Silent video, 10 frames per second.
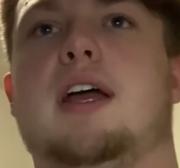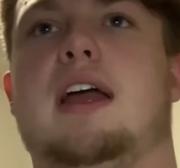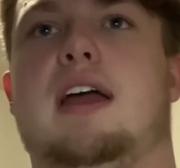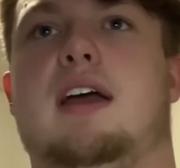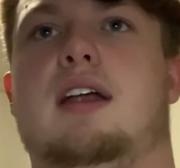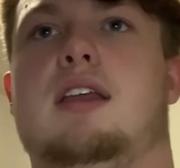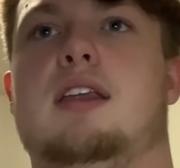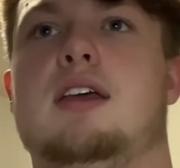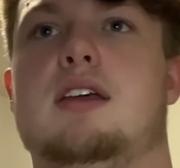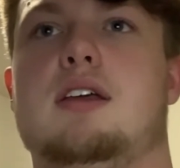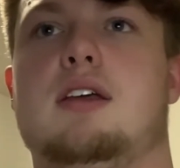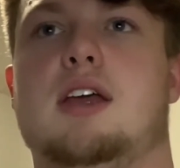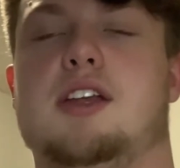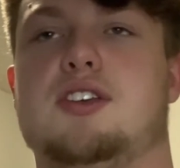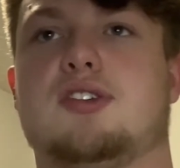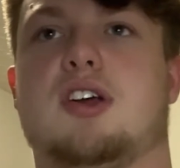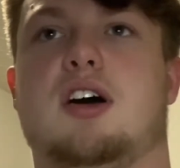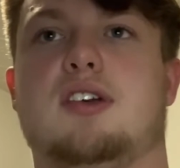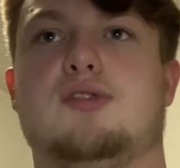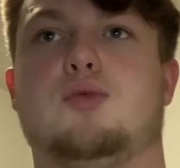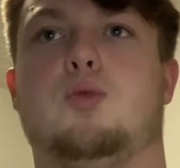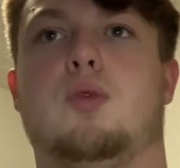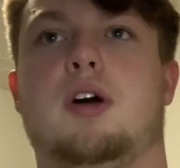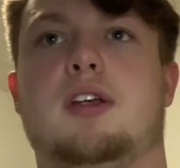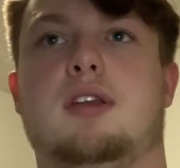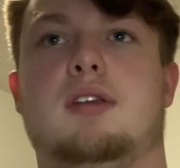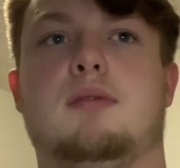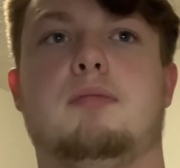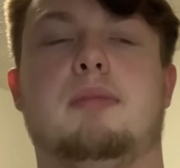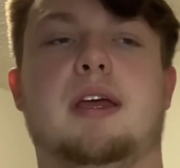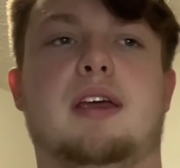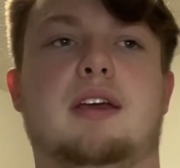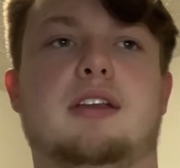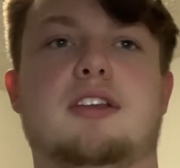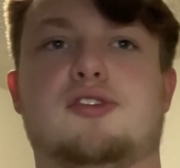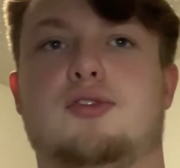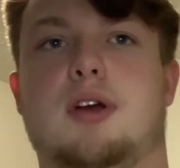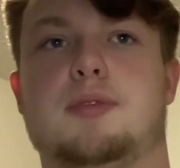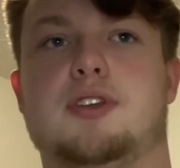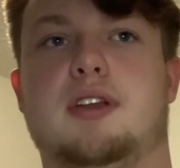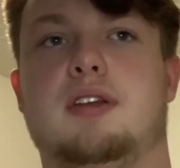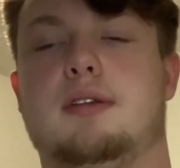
and it just caused one big disruption.